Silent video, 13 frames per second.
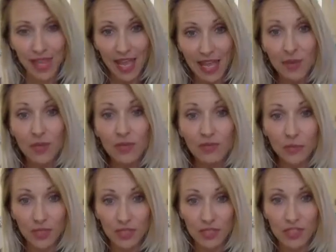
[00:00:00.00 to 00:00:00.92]
we're
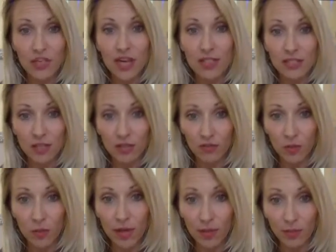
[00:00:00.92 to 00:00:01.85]
avoiding stress,
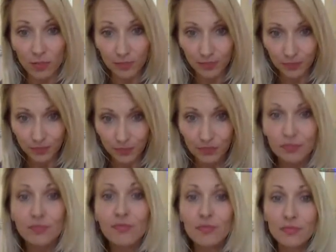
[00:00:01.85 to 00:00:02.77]
overwhelm,
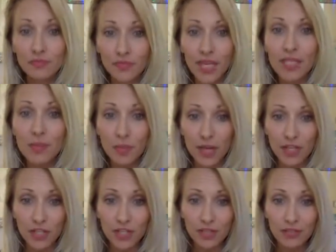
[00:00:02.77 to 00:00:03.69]
and
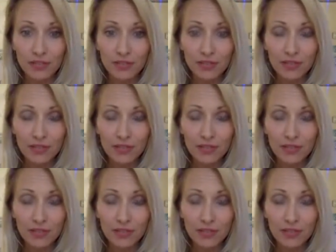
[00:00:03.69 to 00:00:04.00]
depression.